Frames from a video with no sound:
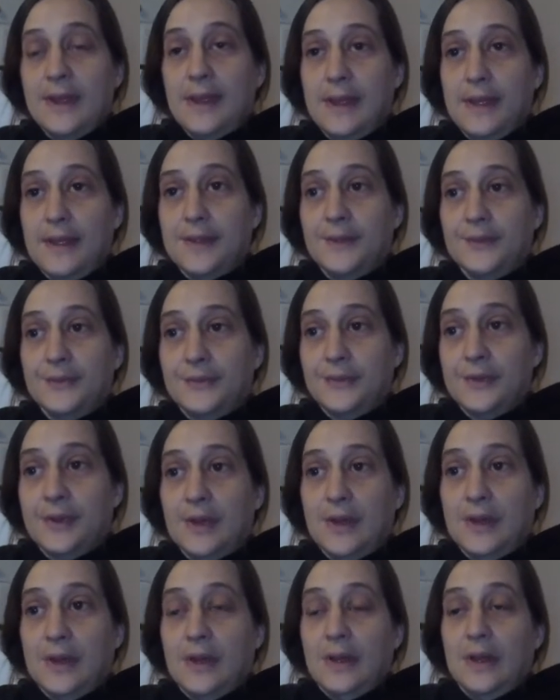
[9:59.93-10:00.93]
is
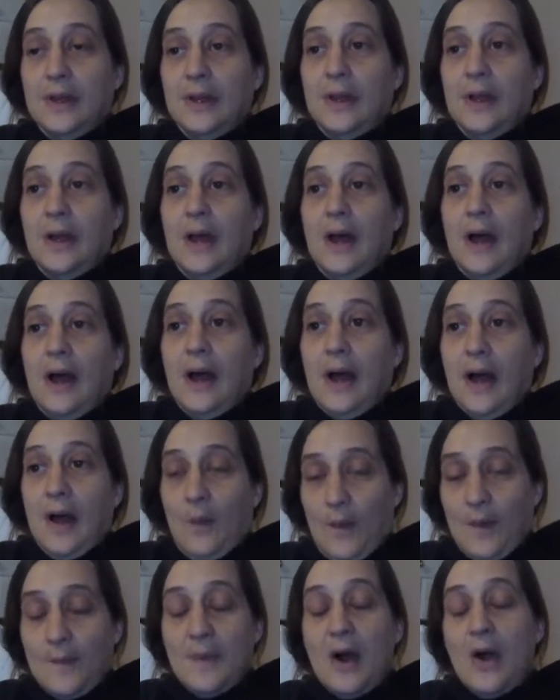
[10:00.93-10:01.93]
I
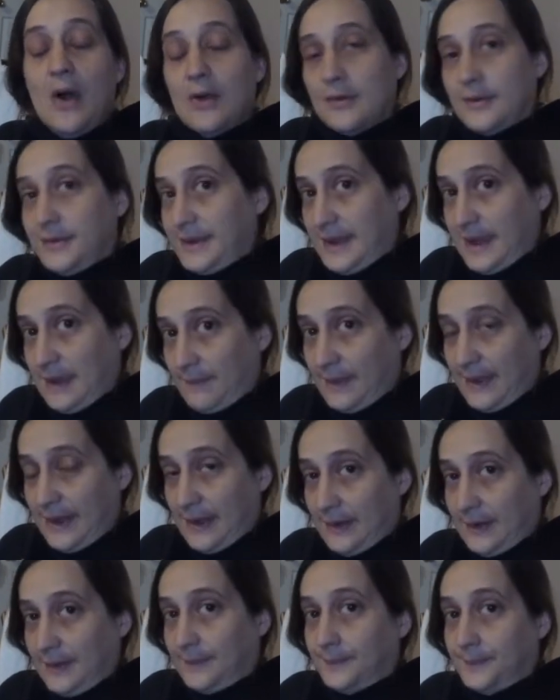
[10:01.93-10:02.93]
want my heart to get
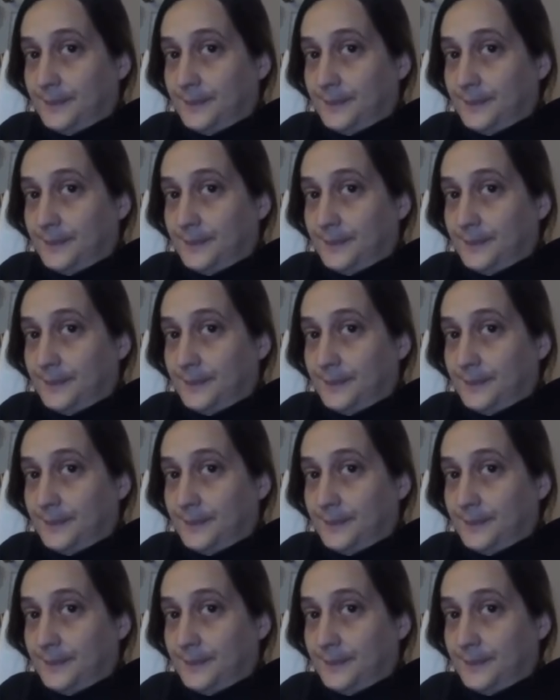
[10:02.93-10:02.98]
better.